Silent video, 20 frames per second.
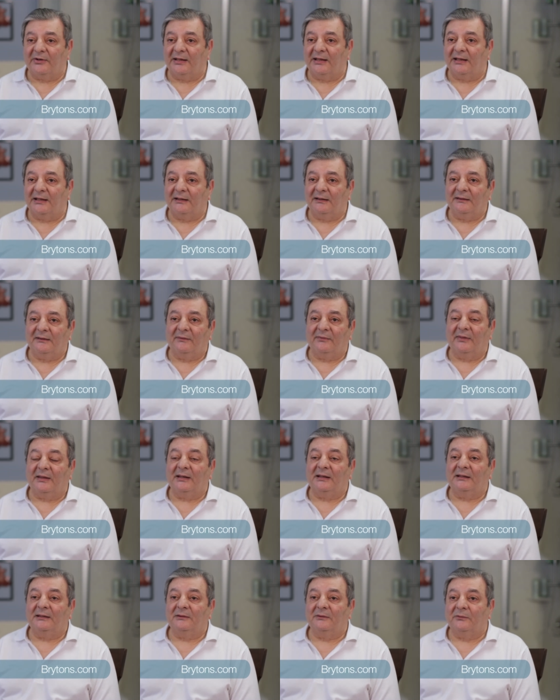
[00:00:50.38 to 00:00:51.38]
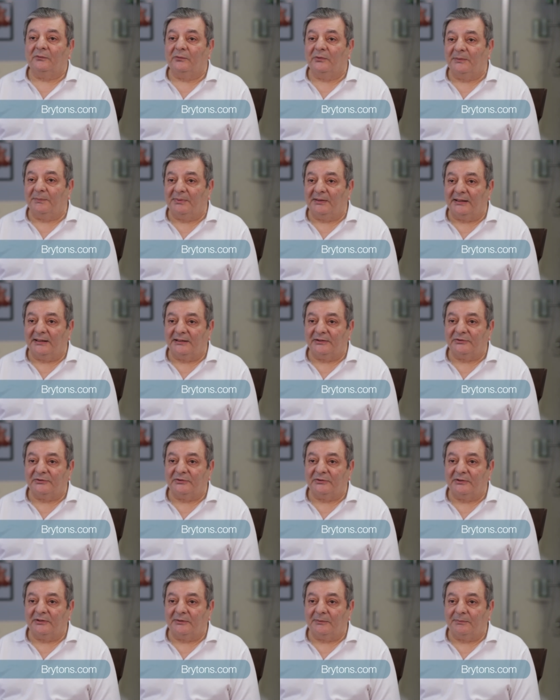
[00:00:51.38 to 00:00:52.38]
day, they
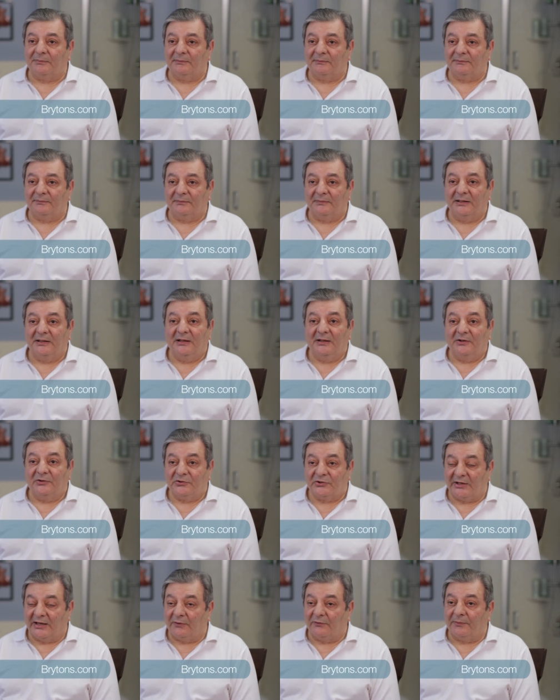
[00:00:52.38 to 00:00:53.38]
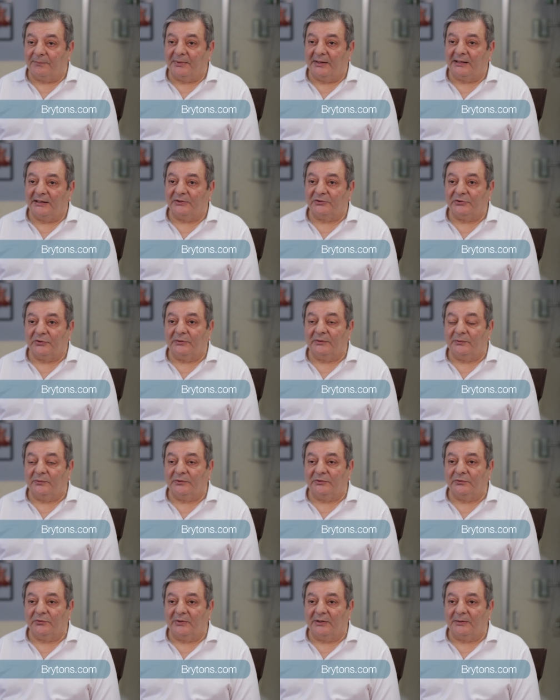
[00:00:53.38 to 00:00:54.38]
replaced the shower pan so it
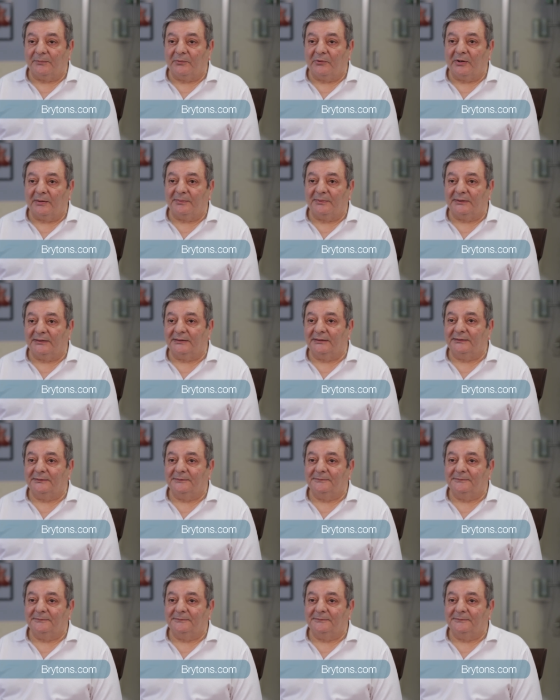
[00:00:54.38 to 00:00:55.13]
would drain properly.